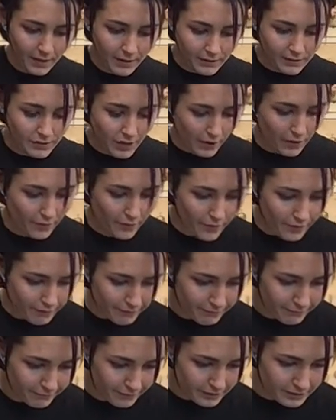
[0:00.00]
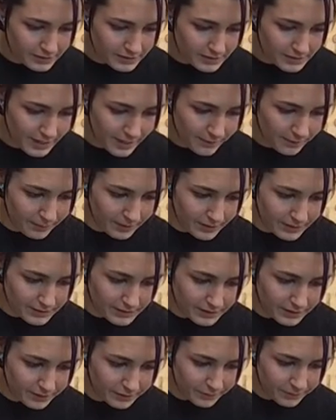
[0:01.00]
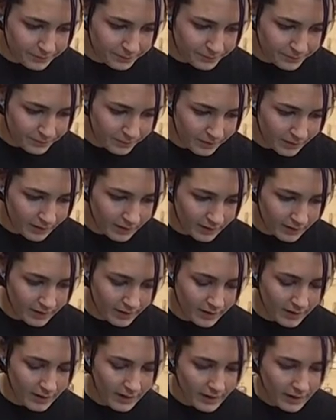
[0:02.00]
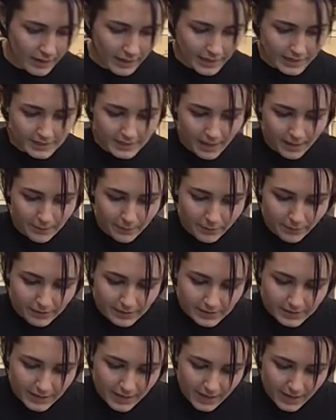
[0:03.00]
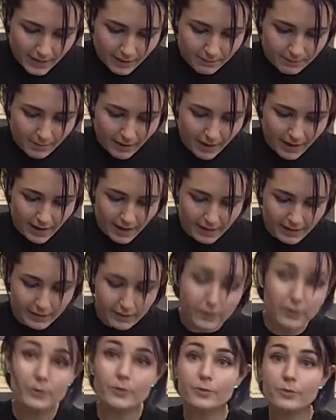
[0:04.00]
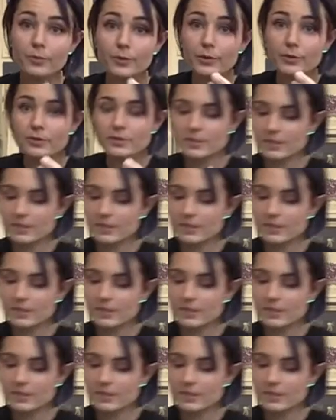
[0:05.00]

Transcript: So, first thing we're gonna do is I'm going to take my little roots